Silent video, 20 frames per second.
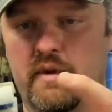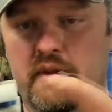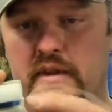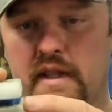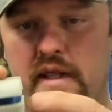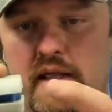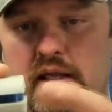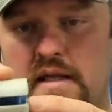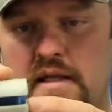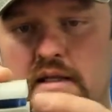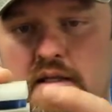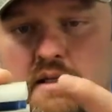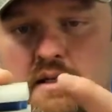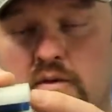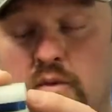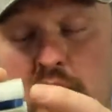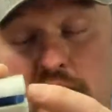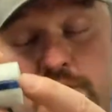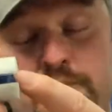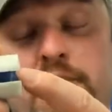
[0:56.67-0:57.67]
the
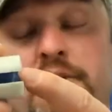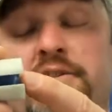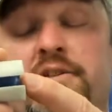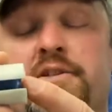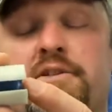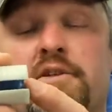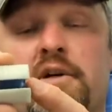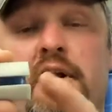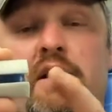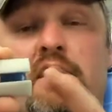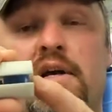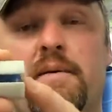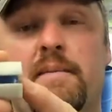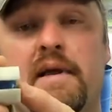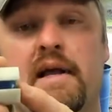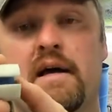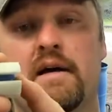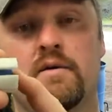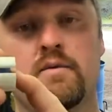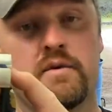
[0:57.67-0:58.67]
Ross pushers are now
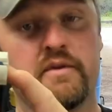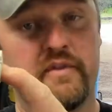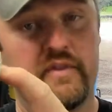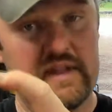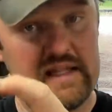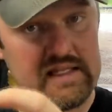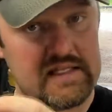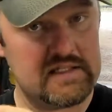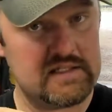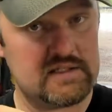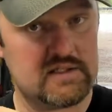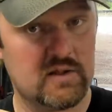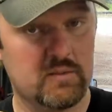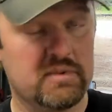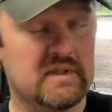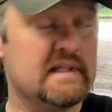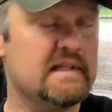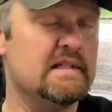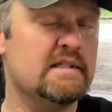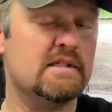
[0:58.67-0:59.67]
coming out with these, so
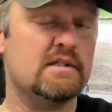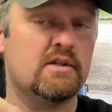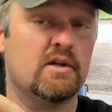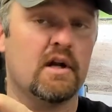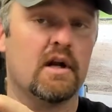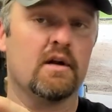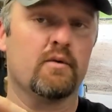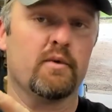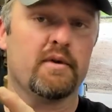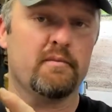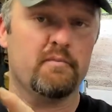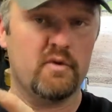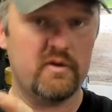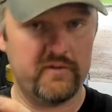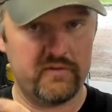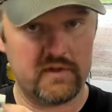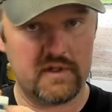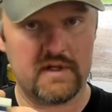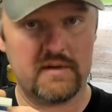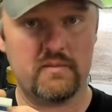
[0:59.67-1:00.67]
please do not
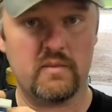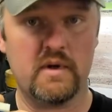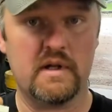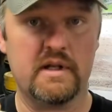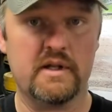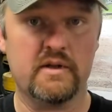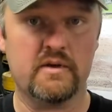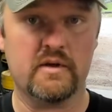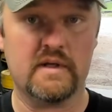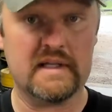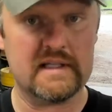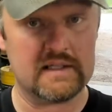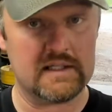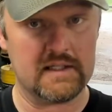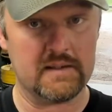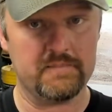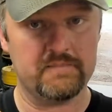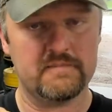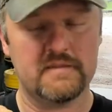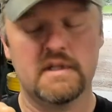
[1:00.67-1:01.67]
remove them when you get
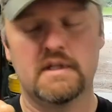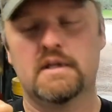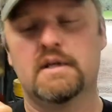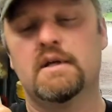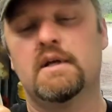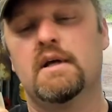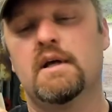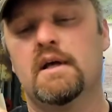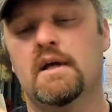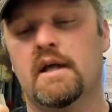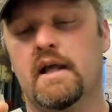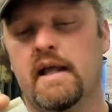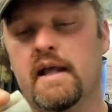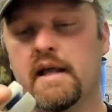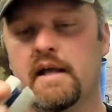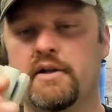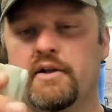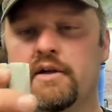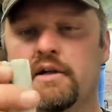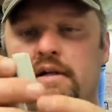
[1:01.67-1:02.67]
them
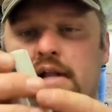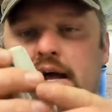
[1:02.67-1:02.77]
and you can